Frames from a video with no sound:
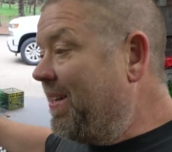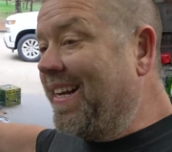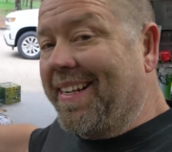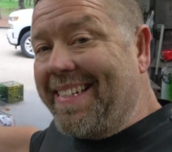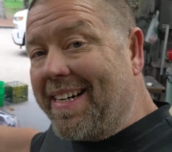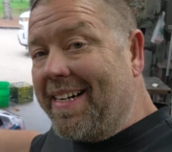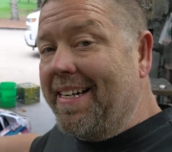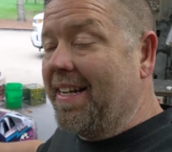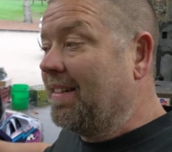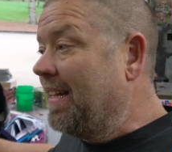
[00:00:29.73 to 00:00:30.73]
we did a
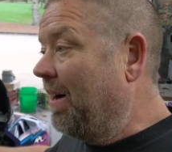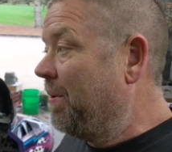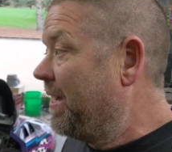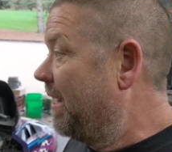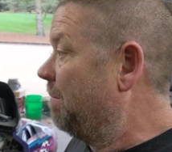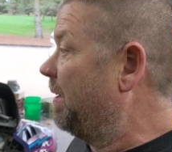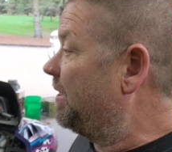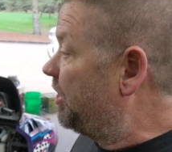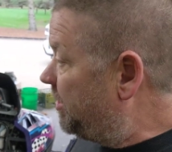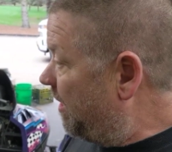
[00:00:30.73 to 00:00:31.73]
ton that weekend.
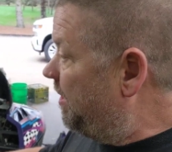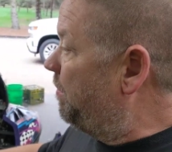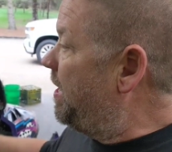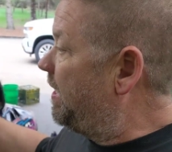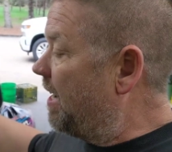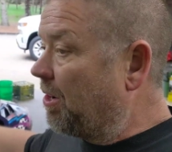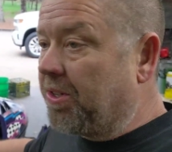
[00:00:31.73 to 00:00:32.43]
But just during the week now,